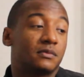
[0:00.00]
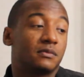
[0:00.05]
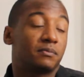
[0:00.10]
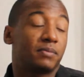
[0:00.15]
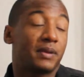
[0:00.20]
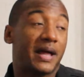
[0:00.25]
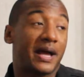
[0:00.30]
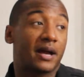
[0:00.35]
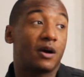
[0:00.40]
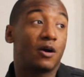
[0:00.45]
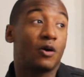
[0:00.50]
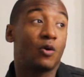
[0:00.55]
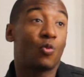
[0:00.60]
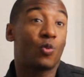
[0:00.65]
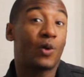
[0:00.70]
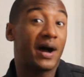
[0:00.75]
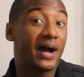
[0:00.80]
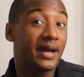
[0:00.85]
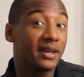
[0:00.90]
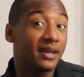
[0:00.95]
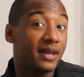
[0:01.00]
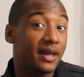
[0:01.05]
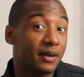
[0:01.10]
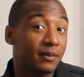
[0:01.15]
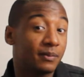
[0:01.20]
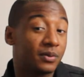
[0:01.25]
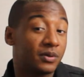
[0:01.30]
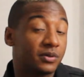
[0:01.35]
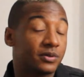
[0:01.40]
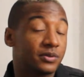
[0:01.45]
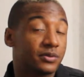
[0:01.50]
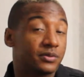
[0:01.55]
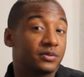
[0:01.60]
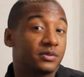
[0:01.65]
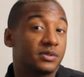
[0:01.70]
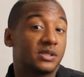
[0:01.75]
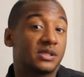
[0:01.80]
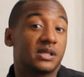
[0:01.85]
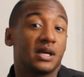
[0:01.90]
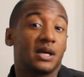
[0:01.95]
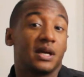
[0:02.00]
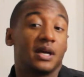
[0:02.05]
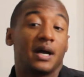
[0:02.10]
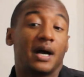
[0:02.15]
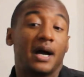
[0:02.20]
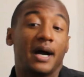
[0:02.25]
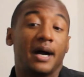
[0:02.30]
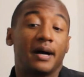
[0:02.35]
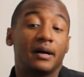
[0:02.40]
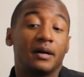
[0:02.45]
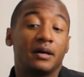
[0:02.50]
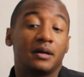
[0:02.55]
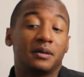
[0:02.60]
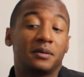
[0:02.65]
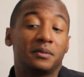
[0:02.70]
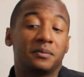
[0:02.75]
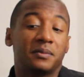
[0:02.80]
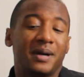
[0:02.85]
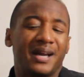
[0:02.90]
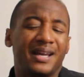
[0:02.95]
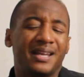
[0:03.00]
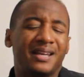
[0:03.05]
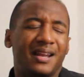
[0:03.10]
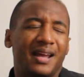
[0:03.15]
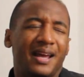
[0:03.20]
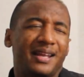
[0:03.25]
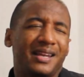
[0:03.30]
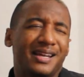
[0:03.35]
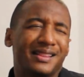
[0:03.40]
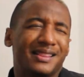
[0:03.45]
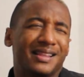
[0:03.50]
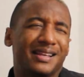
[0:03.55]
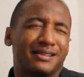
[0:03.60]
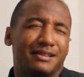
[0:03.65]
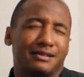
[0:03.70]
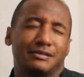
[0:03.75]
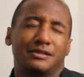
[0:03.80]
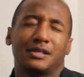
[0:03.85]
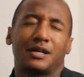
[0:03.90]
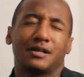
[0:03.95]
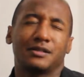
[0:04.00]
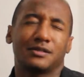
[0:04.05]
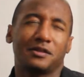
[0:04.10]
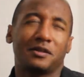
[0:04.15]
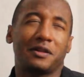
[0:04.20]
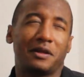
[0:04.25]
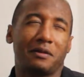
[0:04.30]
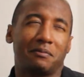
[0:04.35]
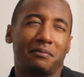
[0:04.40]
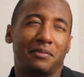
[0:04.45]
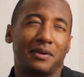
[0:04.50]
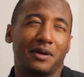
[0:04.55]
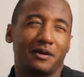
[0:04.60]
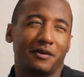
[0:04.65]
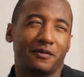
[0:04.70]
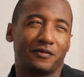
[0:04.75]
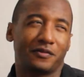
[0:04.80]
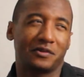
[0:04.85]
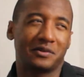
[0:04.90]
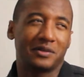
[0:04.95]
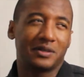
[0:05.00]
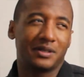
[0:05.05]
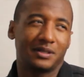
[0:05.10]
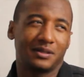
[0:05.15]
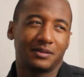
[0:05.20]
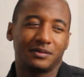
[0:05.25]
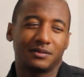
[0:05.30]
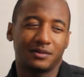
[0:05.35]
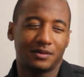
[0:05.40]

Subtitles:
black-owned wine labels, and I think that's also like better for